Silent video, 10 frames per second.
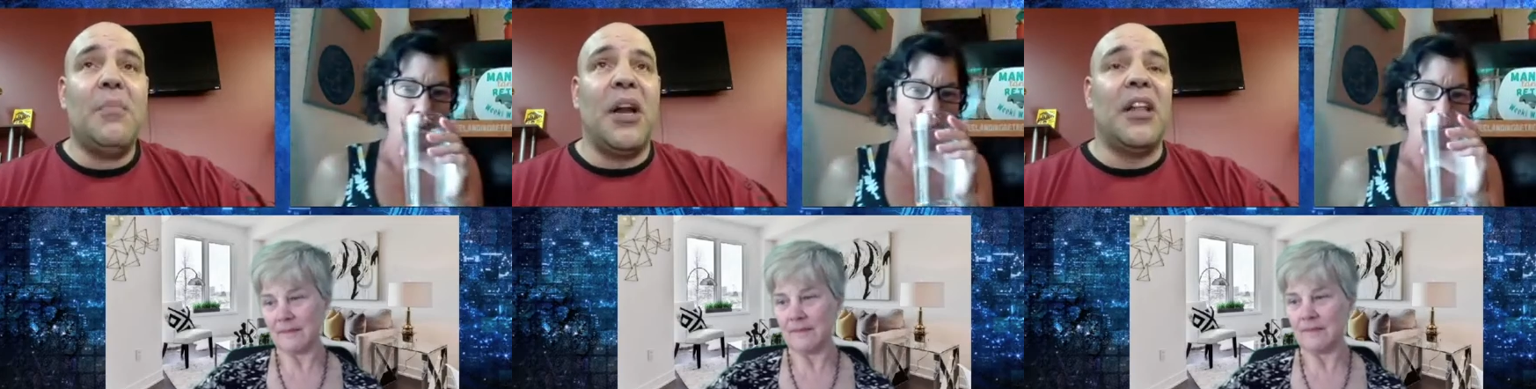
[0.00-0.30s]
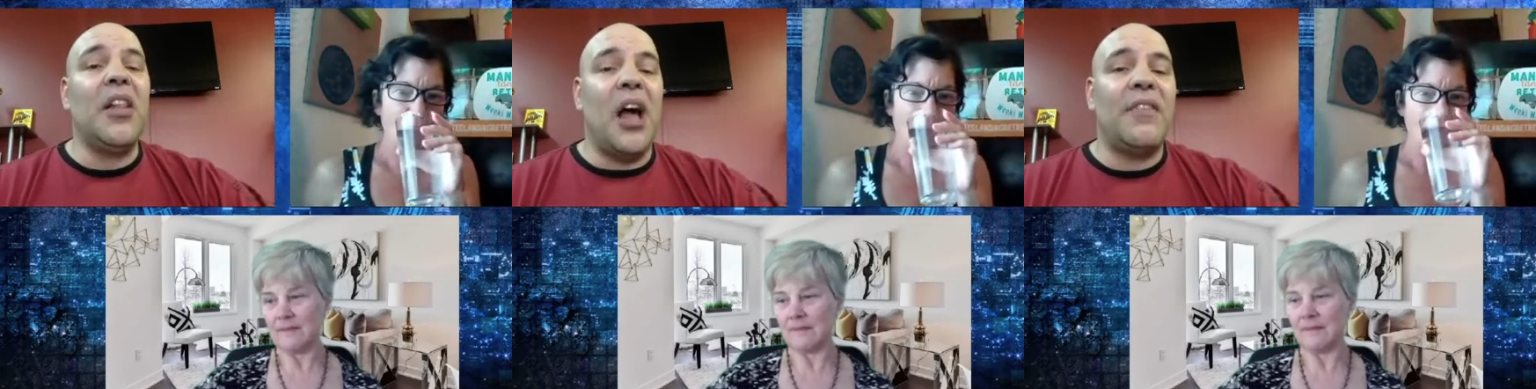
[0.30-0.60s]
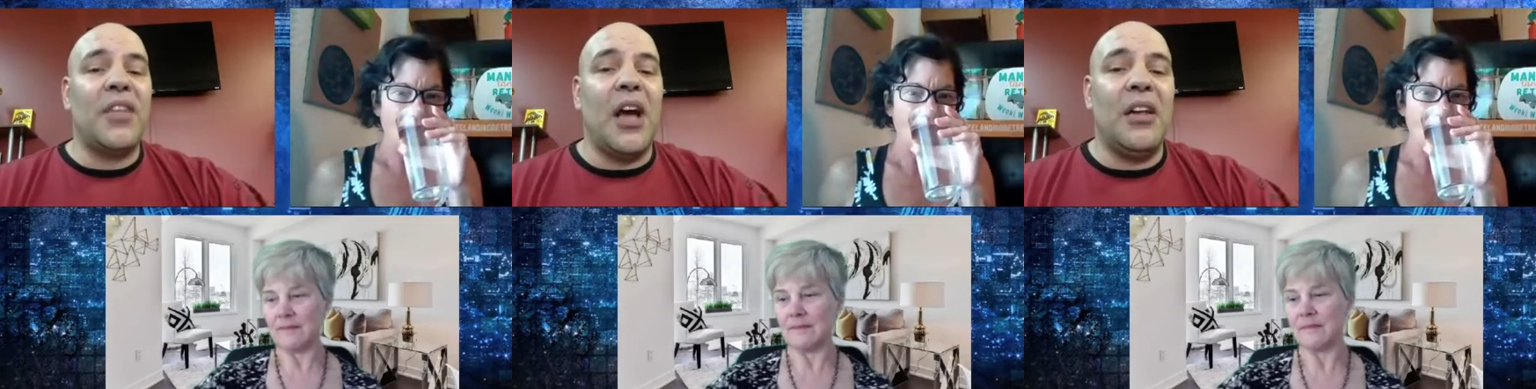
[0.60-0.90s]
Speaker 1: but a lot
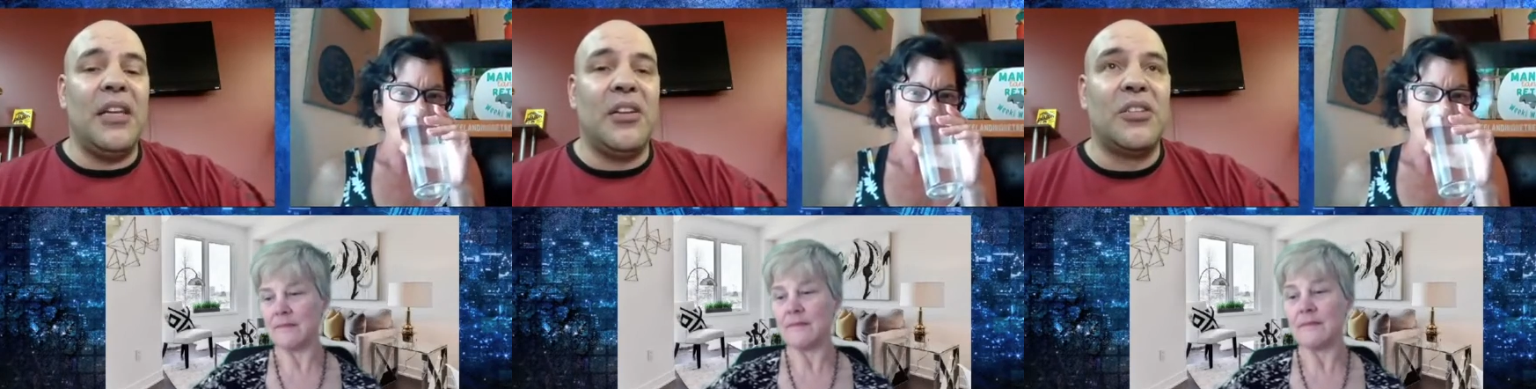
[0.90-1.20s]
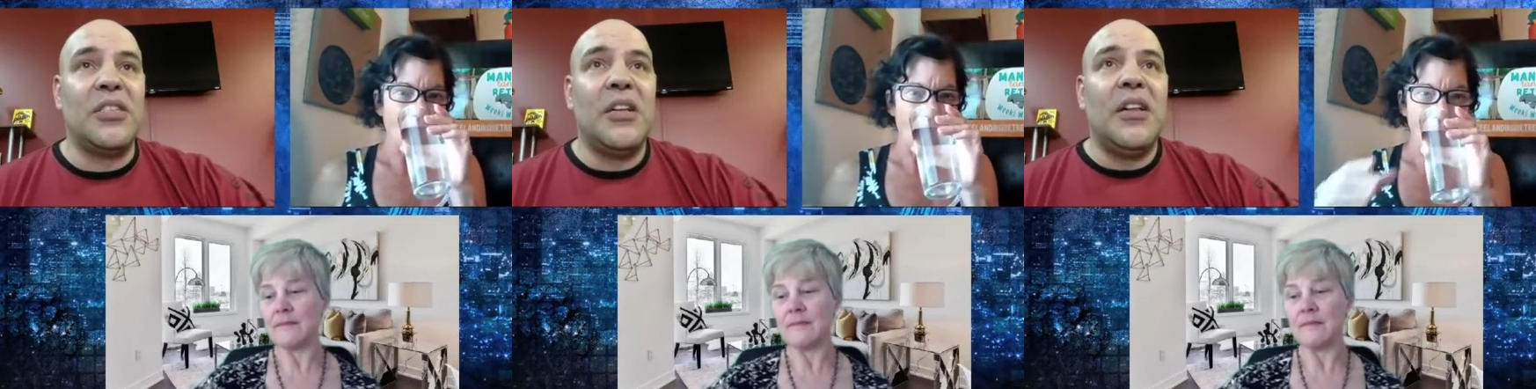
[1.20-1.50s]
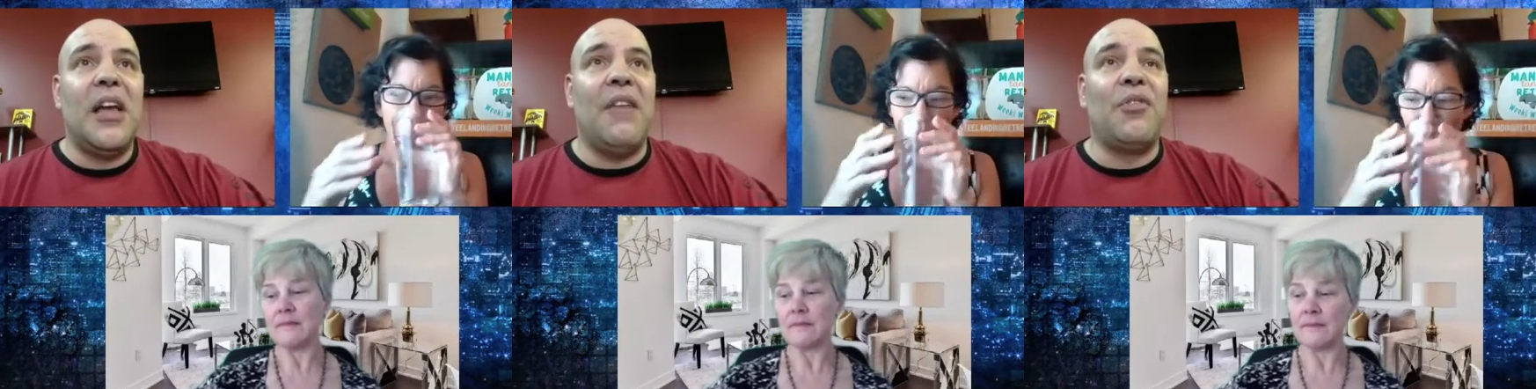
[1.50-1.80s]
of thought leaders
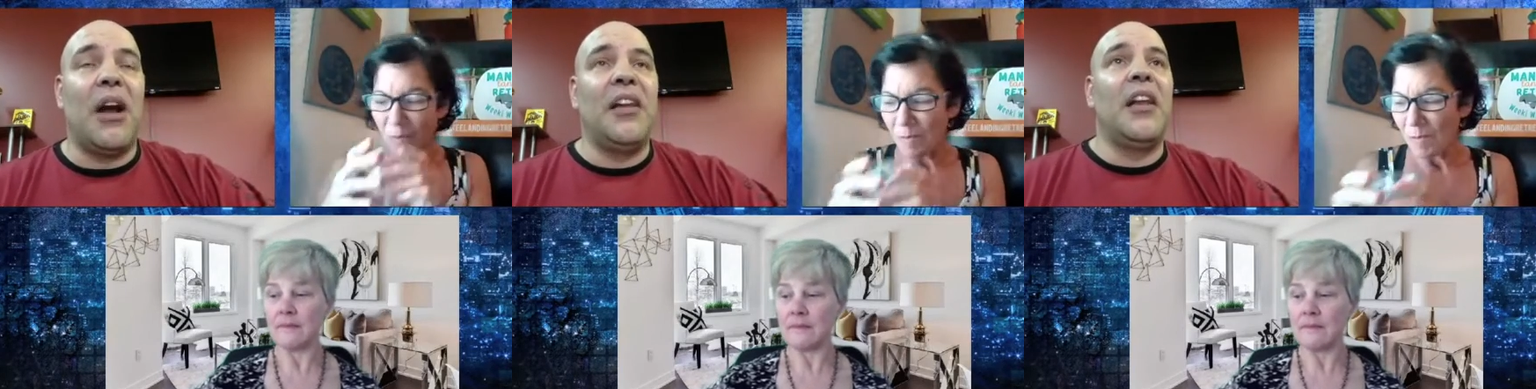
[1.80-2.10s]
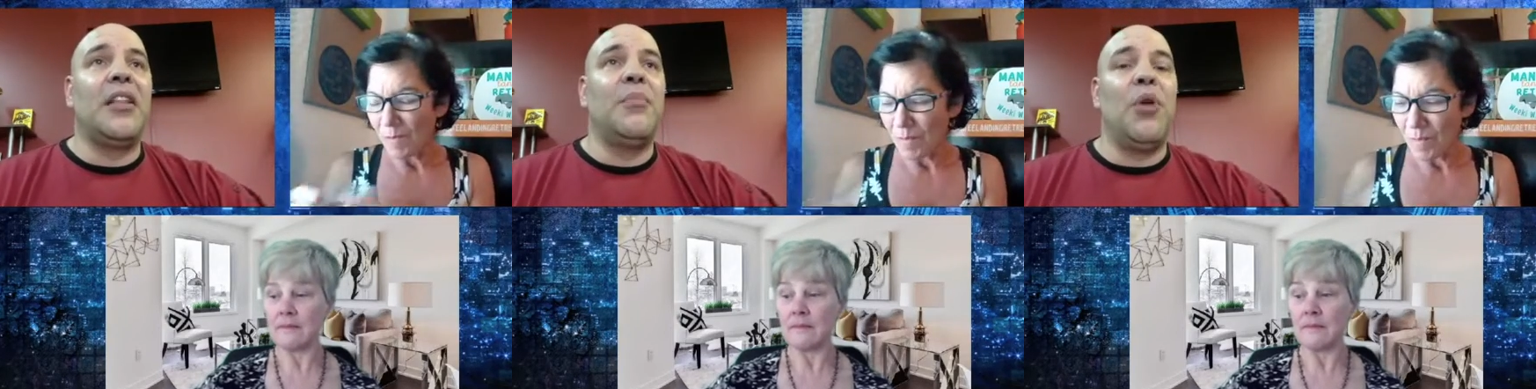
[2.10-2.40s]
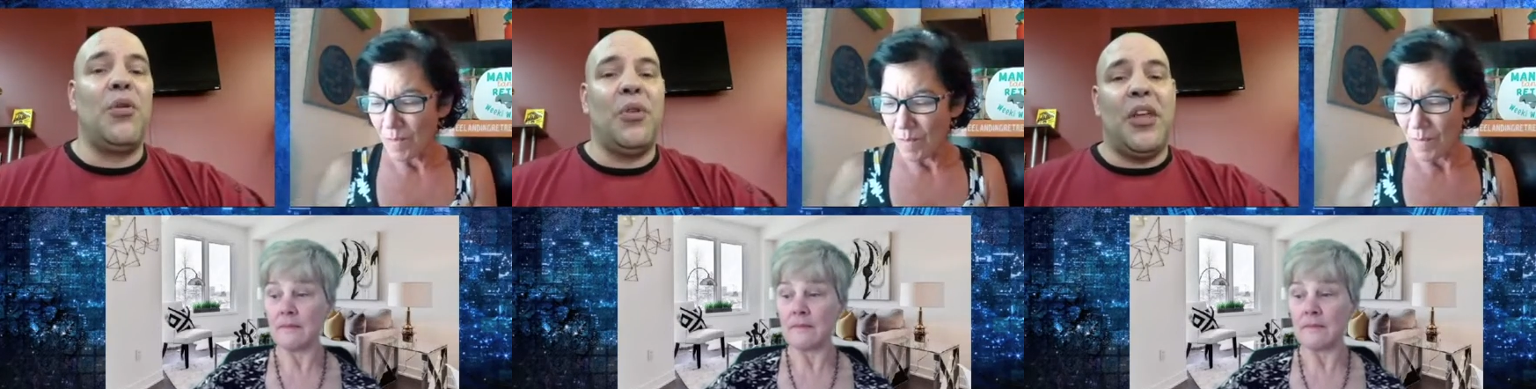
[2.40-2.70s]
have credited the
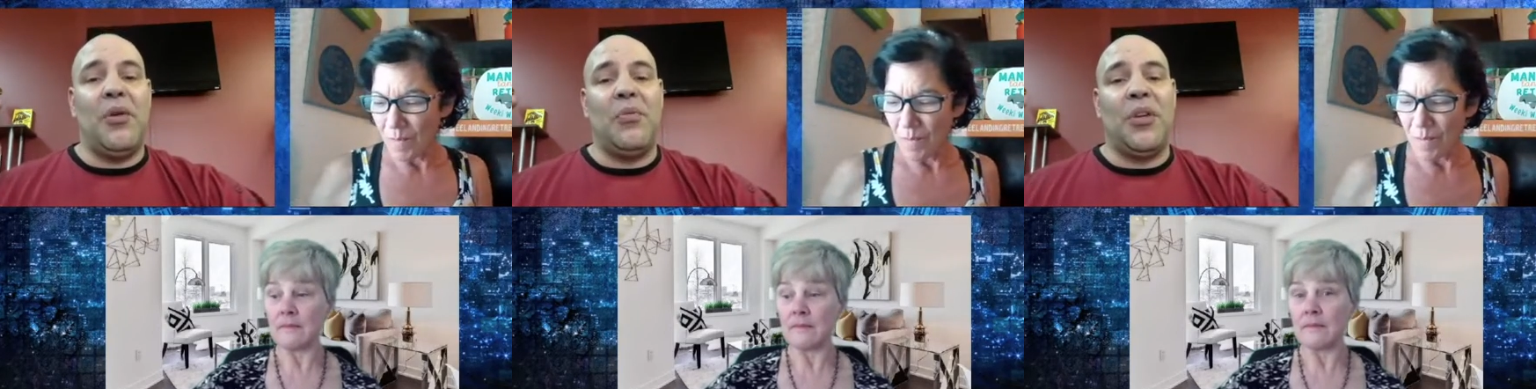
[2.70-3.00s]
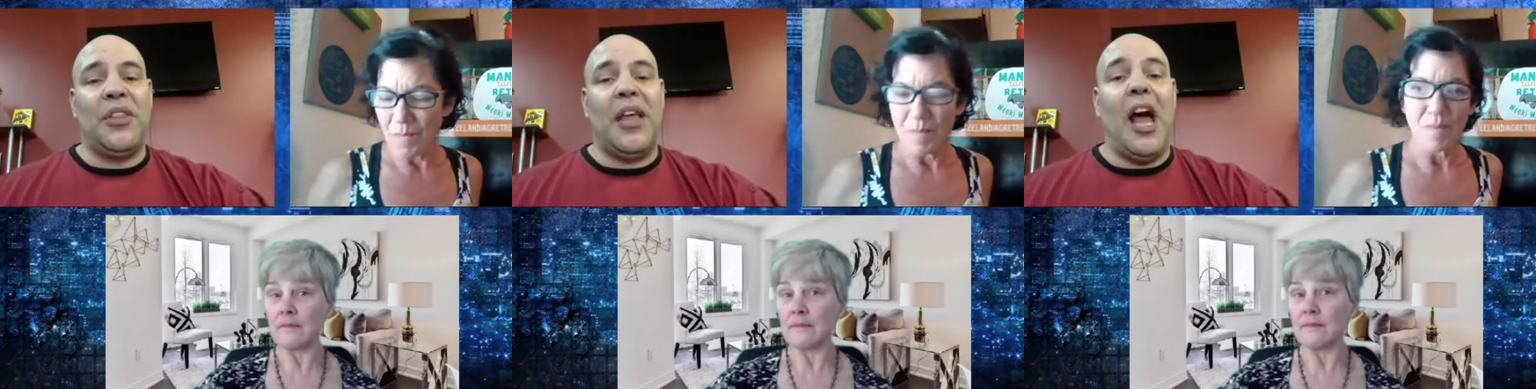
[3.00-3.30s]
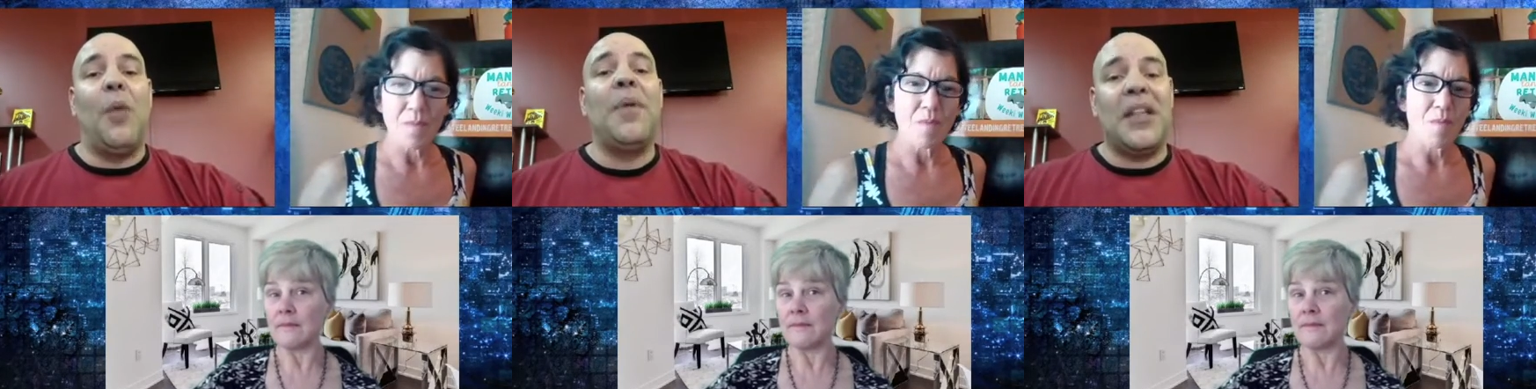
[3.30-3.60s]
book with with
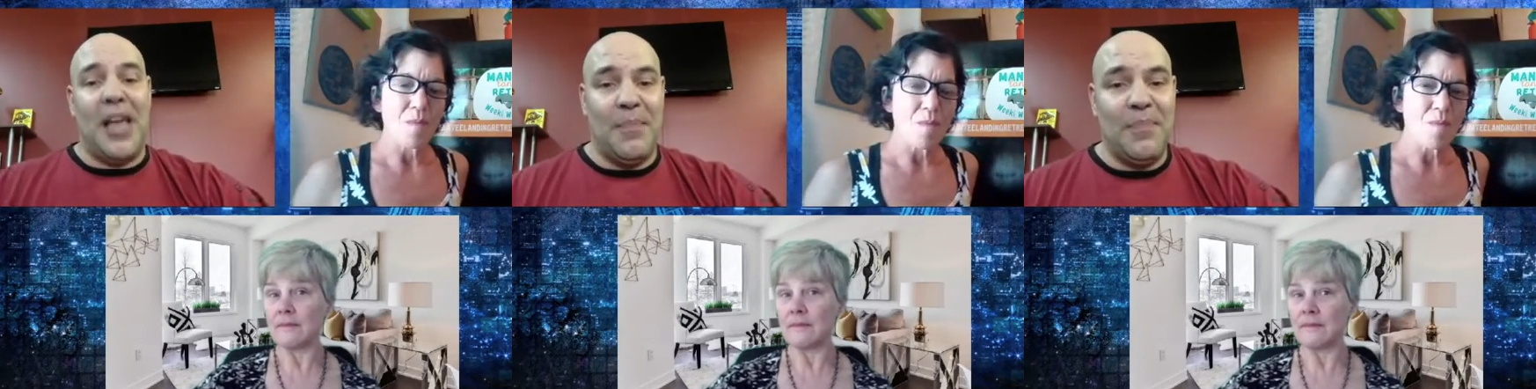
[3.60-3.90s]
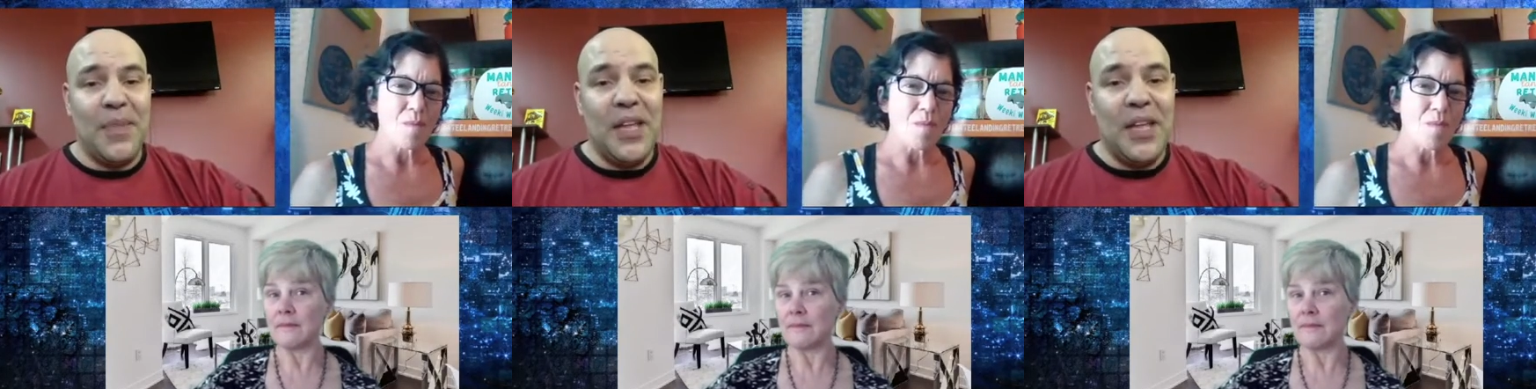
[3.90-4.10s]
helping them